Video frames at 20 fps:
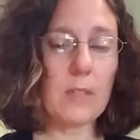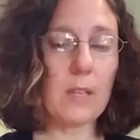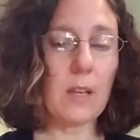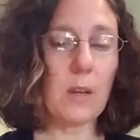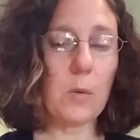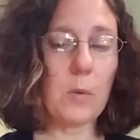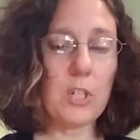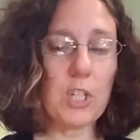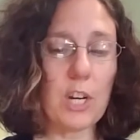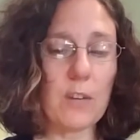
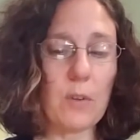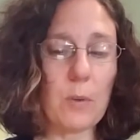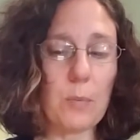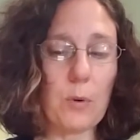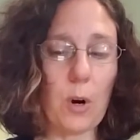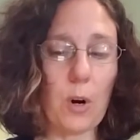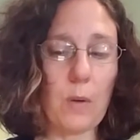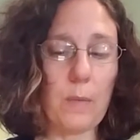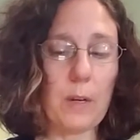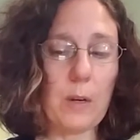whichever
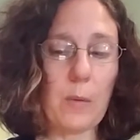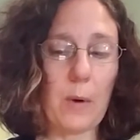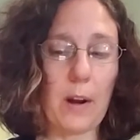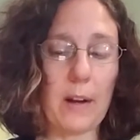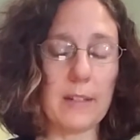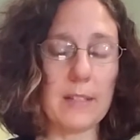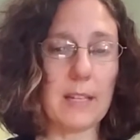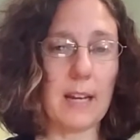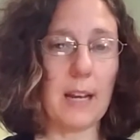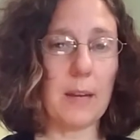program you
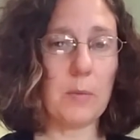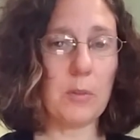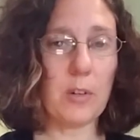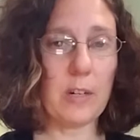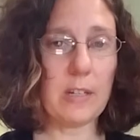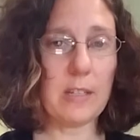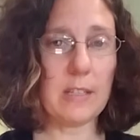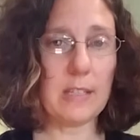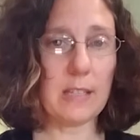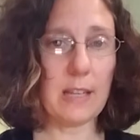want. I'm
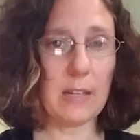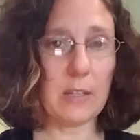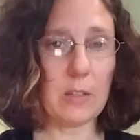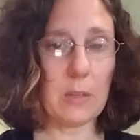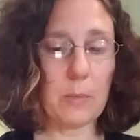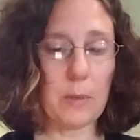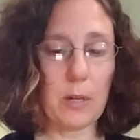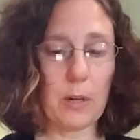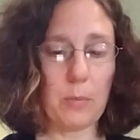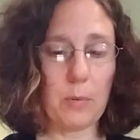going to select the
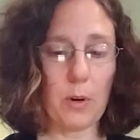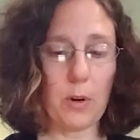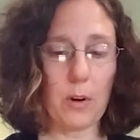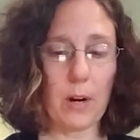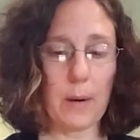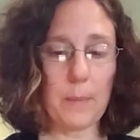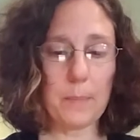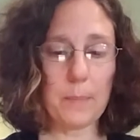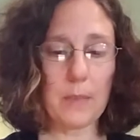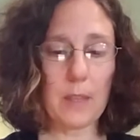Pure
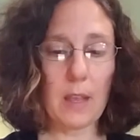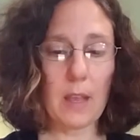program.